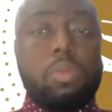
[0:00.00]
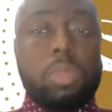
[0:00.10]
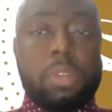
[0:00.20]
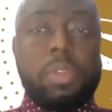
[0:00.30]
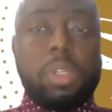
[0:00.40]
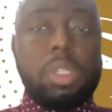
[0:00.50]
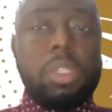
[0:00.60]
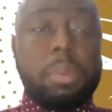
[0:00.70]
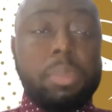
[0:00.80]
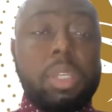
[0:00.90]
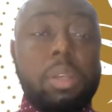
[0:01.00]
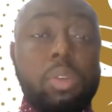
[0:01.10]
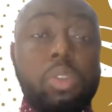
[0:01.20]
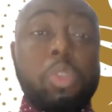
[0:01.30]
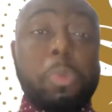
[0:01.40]
definitely the MTN
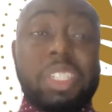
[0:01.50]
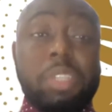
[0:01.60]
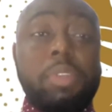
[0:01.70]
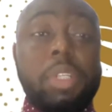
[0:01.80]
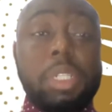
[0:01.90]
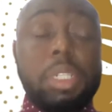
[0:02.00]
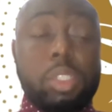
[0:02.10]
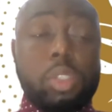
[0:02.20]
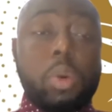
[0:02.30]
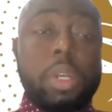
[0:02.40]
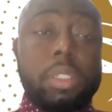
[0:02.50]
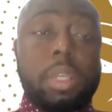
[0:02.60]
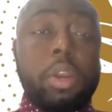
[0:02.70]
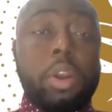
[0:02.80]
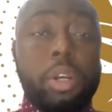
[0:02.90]
news specifically is quite
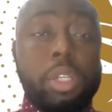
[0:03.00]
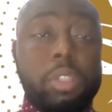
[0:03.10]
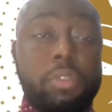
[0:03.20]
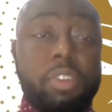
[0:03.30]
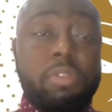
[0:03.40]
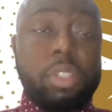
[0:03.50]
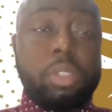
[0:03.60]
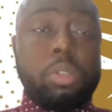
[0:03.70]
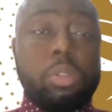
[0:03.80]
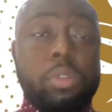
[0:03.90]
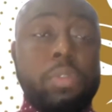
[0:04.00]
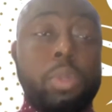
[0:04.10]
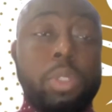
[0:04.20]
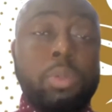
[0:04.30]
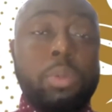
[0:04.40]
encouraging for investors. We've
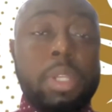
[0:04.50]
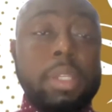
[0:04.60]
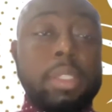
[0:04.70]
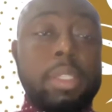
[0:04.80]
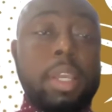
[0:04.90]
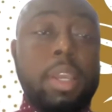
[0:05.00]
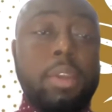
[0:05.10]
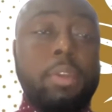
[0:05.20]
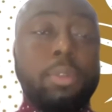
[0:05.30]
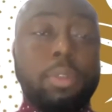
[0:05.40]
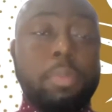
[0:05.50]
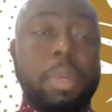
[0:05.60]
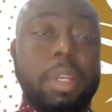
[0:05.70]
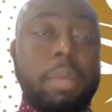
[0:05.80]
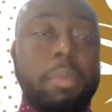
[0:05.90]
always known that, the
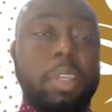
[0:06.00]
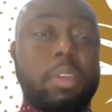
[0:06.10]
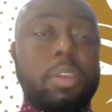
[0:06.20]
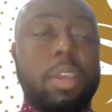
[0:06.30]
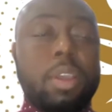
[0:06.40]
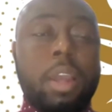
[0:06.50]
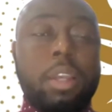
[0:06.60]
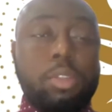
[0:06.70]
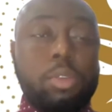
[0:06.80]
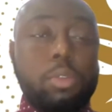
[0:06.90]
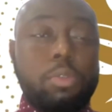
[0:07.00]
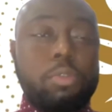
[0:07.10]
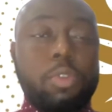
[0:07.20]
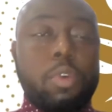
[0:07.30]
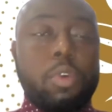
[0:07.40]
pandemic had a sort of
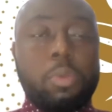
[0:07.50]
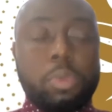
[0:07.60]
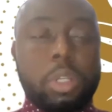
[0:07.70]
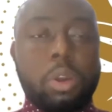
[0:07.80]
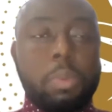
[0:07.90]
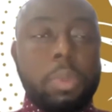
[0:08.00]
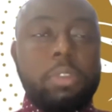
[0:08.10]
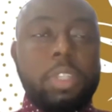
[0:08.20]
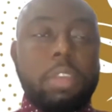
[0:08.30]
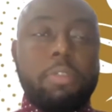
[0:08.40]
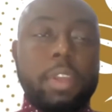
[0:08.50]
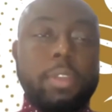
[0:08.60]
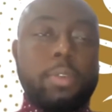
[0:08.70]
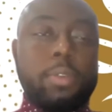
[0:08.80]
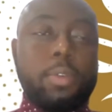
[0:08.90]
almost an uplifting
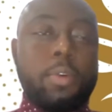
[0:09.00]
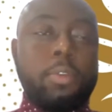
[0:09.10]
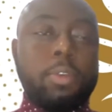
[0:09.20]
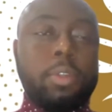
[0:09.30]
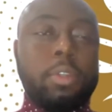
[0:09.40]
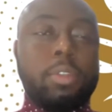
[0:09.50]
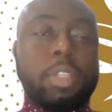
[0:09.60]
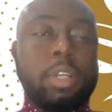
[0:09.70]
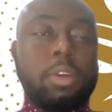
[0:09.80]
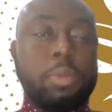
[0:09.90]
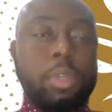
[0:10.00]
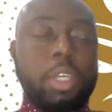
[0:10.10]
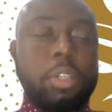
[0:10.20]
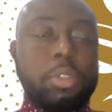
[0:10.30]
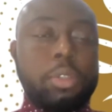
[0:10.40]
effect on
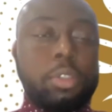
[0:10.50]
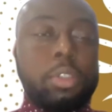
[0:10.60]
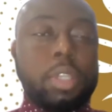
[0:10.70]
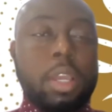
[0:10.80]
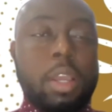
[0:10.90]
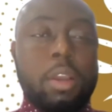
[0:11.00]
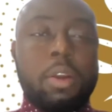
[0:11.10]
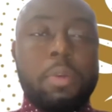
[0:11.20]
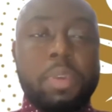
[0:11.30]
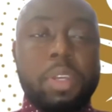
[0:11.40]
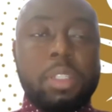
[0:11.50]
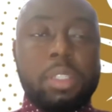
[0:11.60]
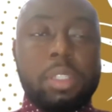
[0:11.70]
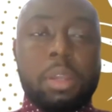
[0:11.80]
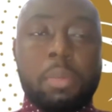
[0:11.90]
telecommunications companies
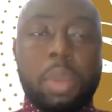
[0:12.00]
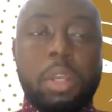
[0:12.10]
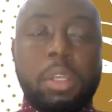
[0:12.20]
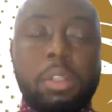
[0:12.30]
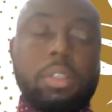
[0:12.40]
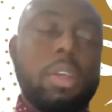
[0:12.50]
earnings.